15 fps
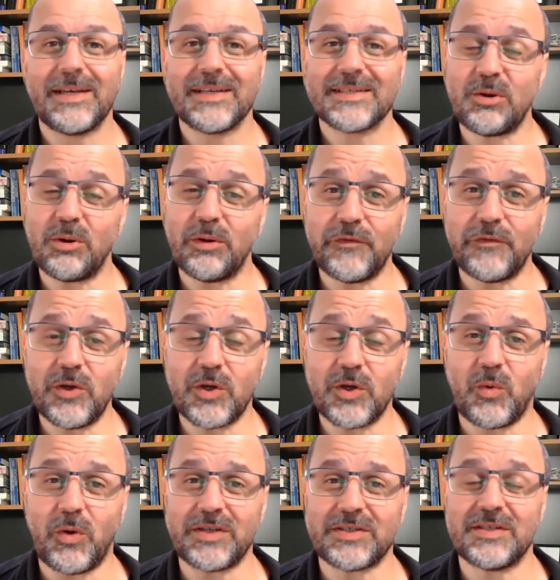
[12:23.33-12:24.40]
So a few
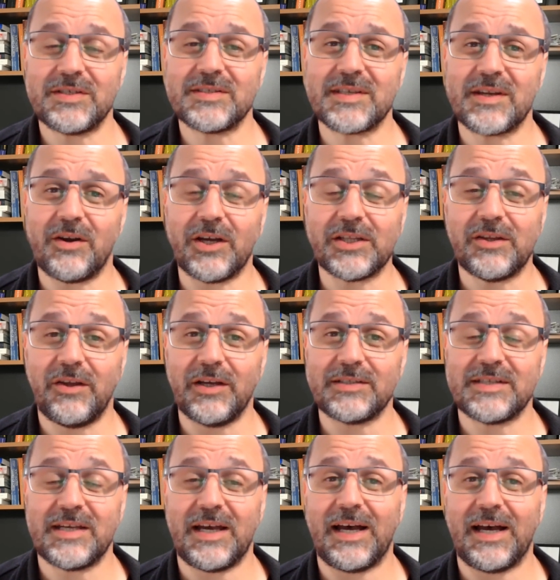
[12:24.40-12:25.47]
questions that I'd like
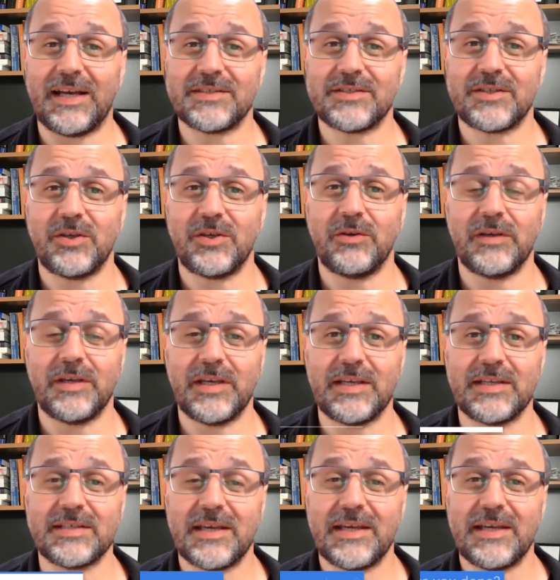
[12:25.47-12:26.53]
to ask you
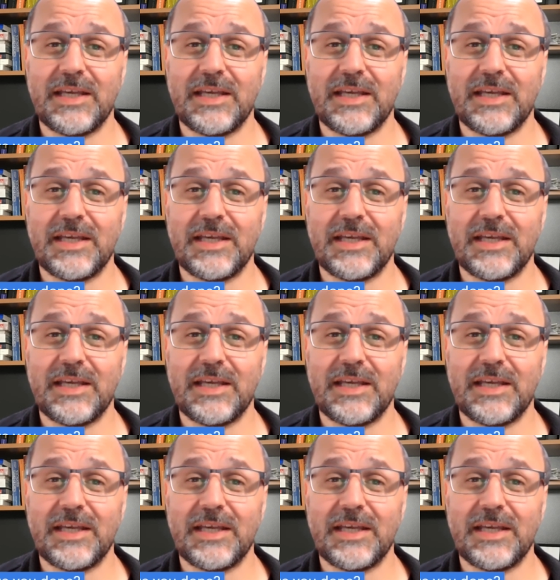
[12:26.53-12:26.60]
is,